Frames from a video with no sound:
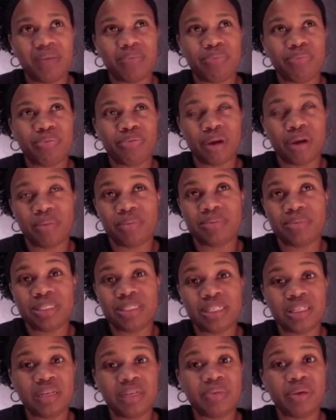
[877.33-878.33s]
probably going
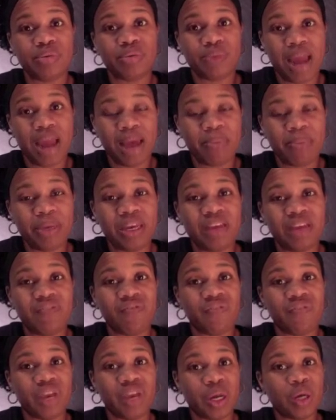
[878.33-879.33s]
to be wrapping it
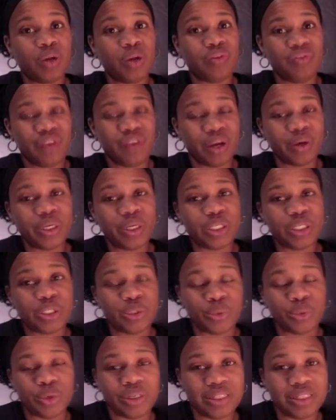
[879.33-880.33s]
very, very
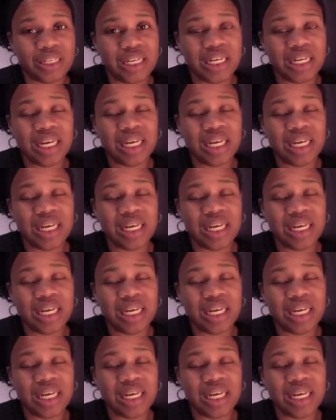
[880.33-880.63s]
shortly,